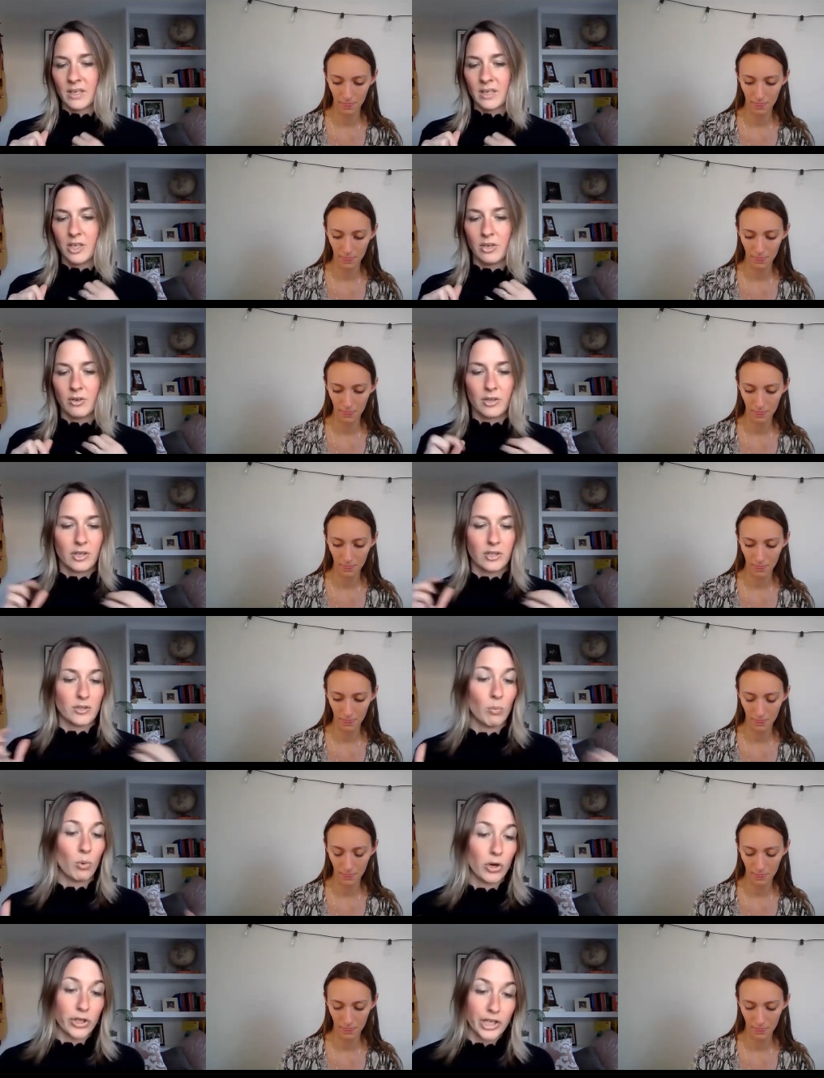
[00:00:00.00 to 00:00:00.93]
Speaker 1: you know, there's
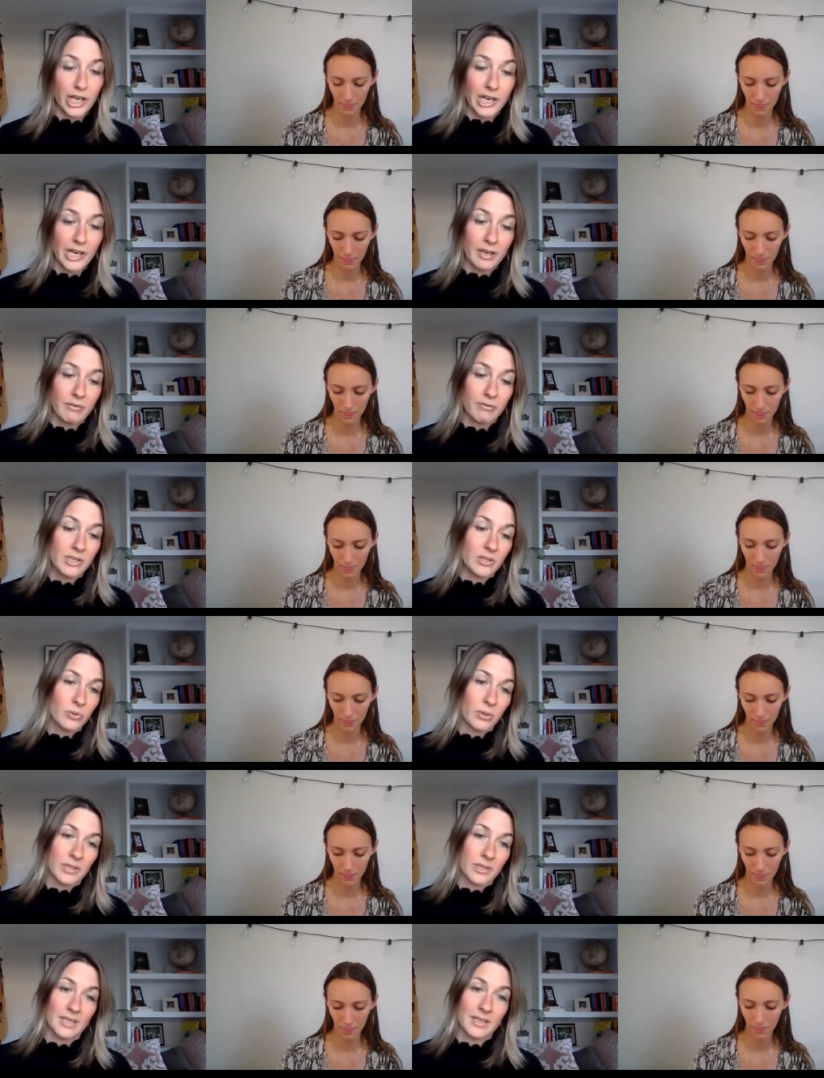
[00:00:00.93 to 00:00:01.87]
more sharing of
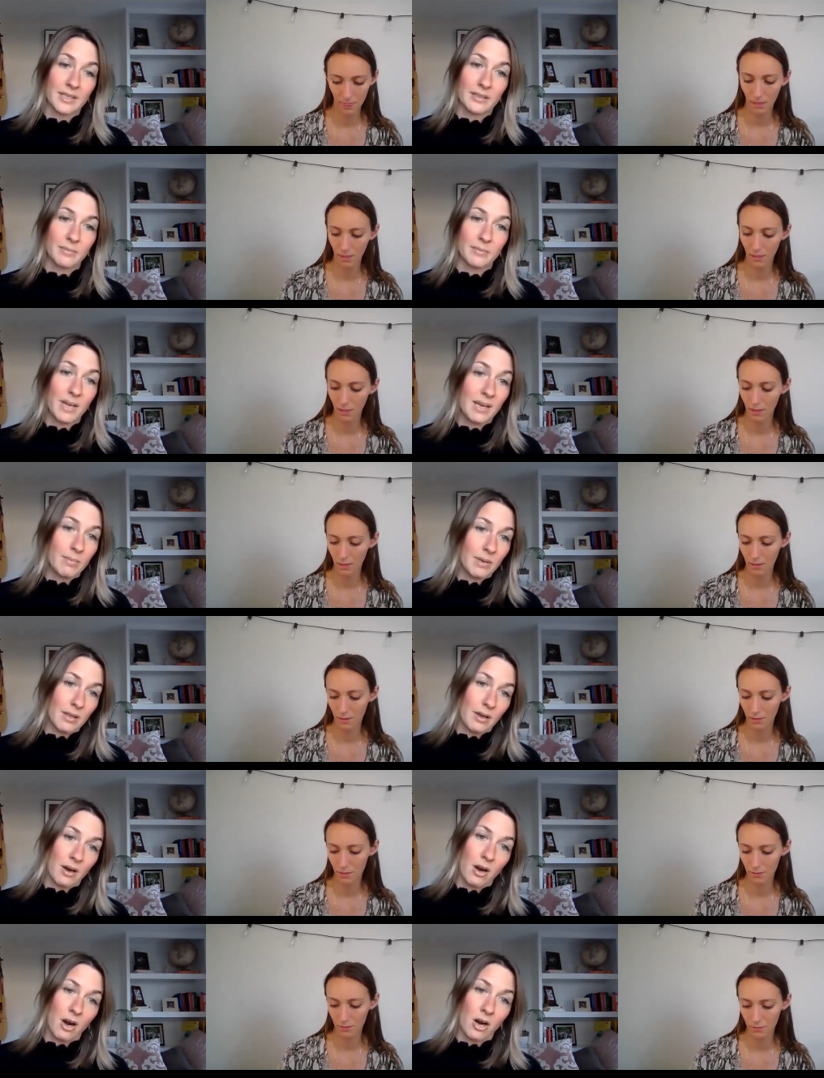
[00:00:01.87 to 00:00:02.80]
resources. Maybe
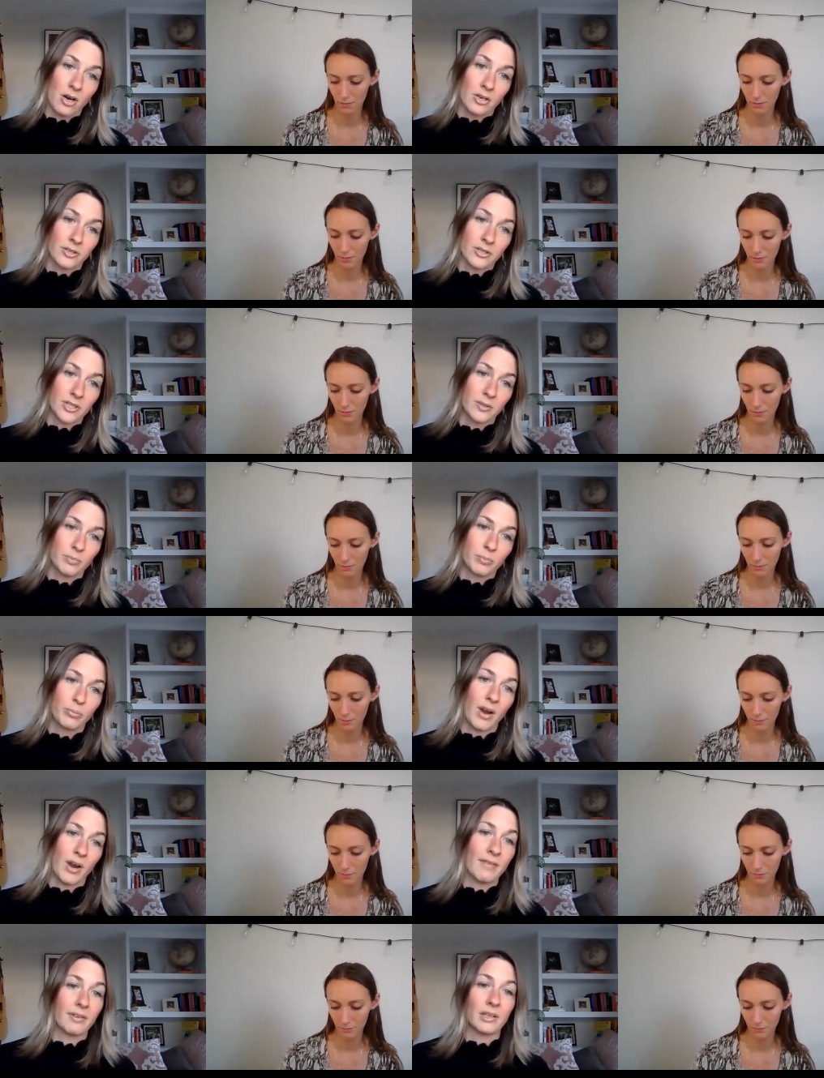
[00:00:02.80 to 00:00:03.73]
there aren't
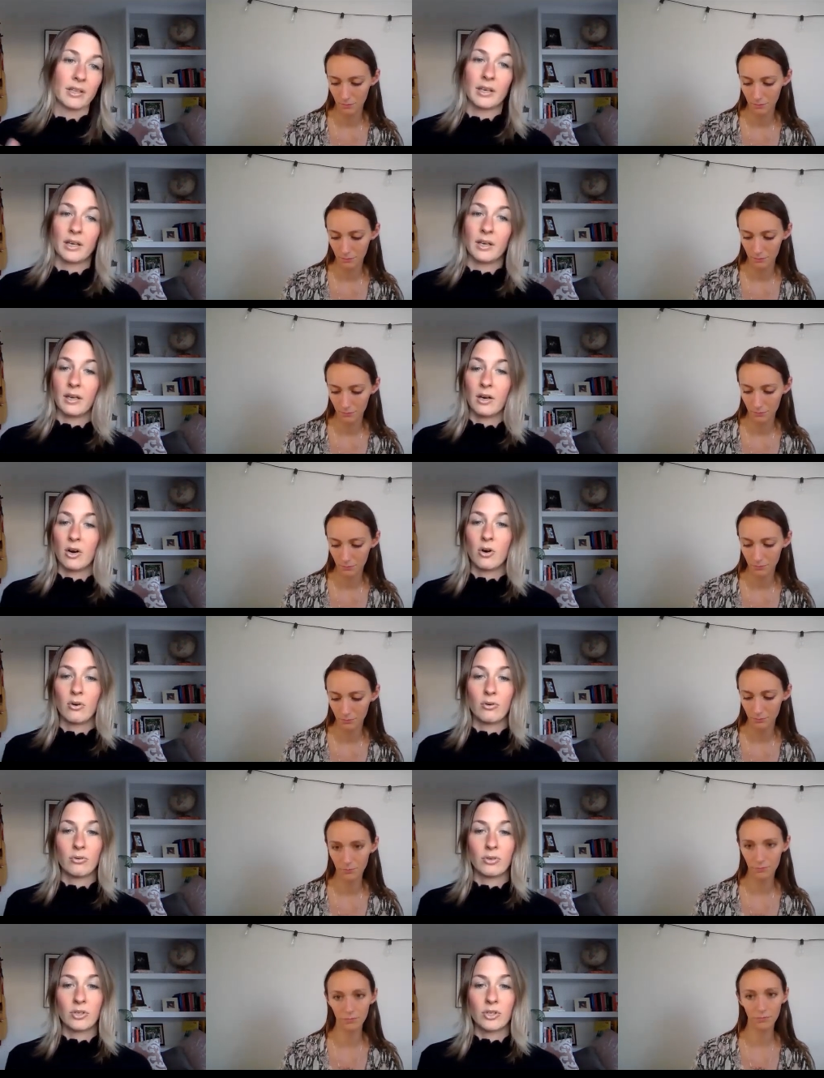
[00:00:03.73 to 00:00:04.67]
privately
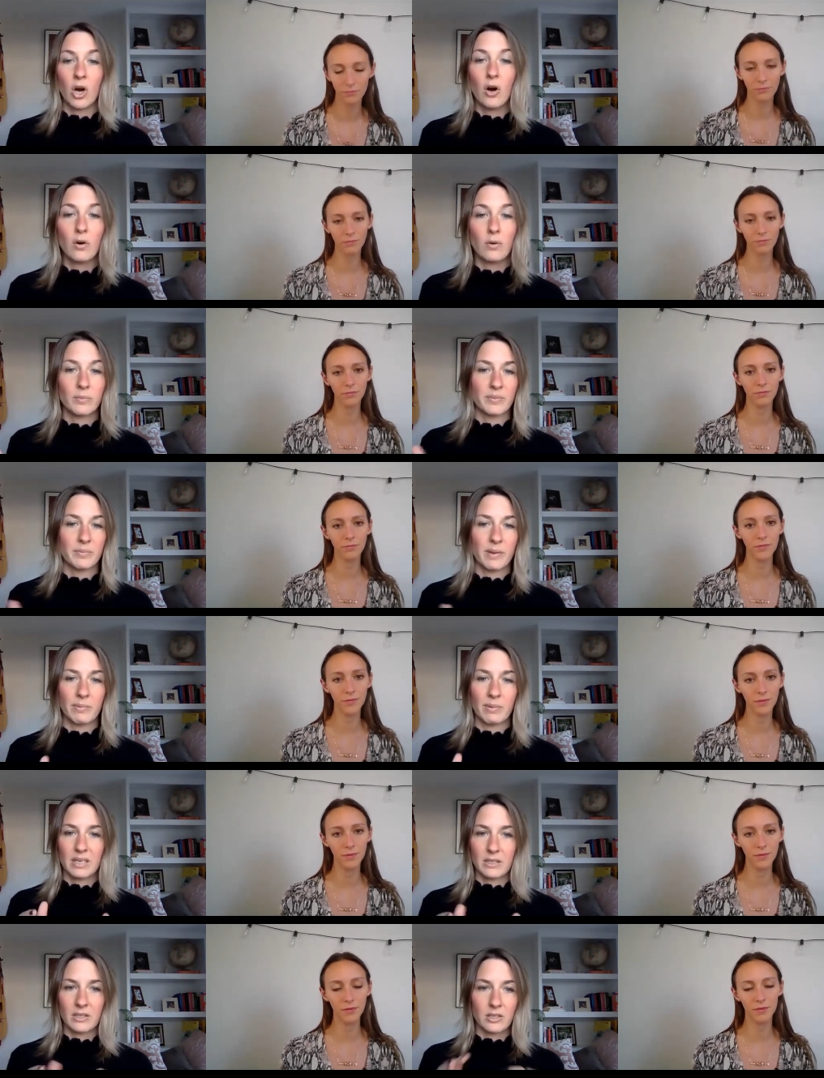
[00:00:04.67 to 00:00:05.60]
owned homes,
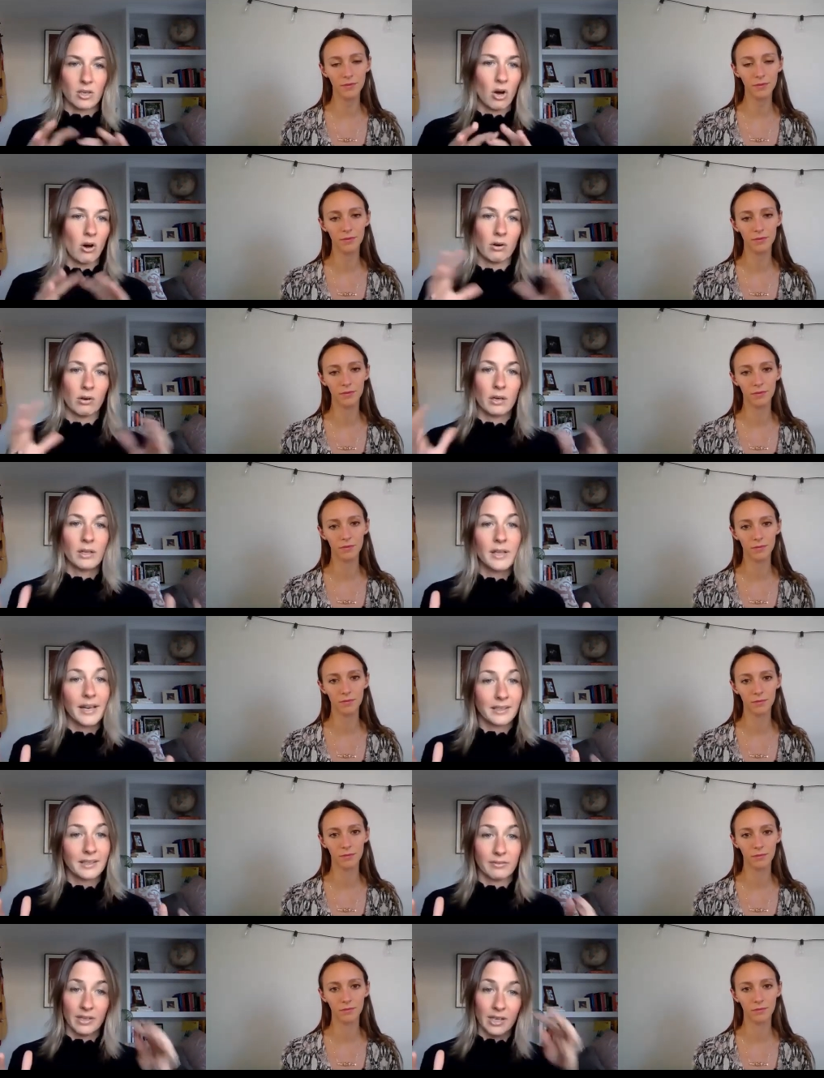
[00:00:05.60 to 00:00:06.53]
maybe it's all
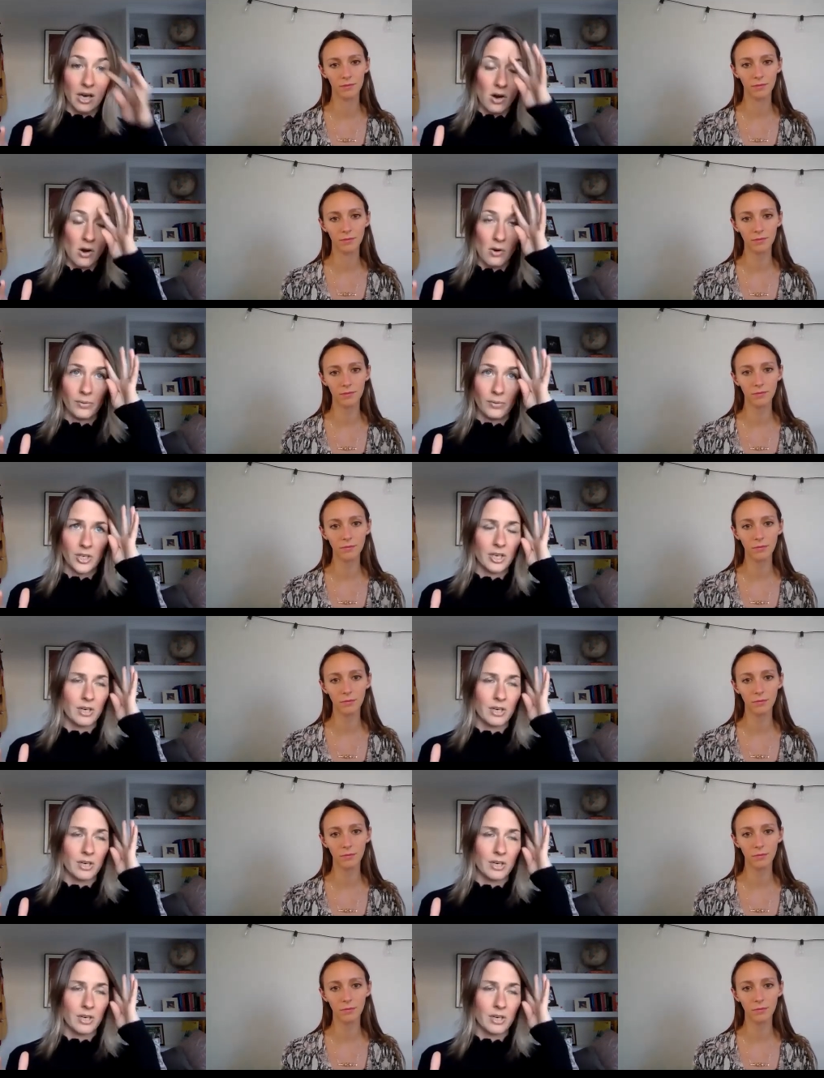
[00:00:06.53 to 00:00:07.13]
collectively owned.